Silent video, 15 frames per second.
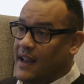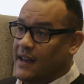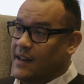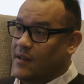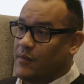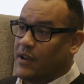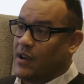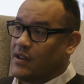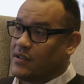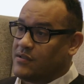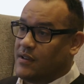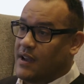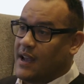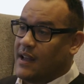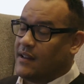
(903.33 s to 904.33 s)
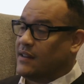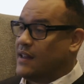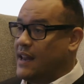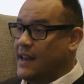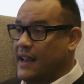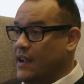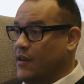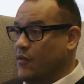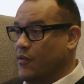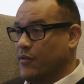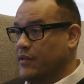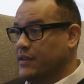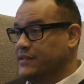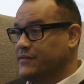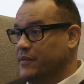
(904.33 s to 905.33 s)
And then we also had a lot of
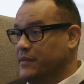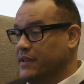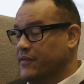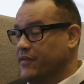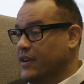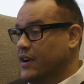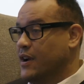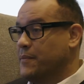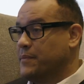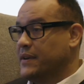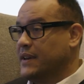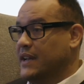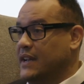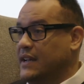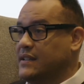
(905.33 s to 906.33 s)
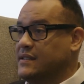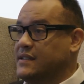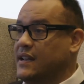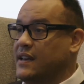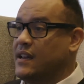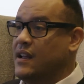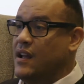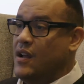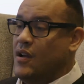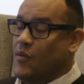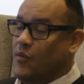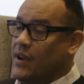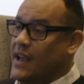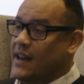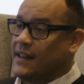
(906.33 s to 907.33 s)
inquiries from different companies, and
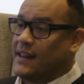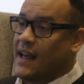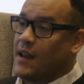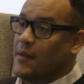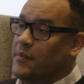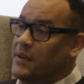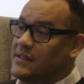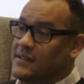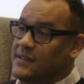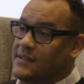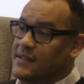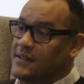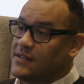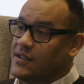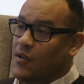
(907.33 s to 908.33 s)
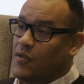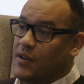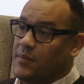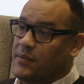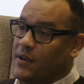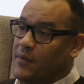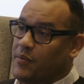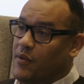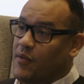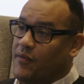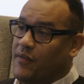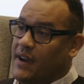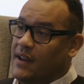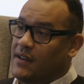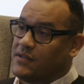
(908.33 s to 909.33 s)
we had a lot of businesses load up their
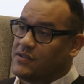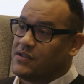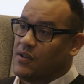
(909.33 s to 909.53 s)
profiles.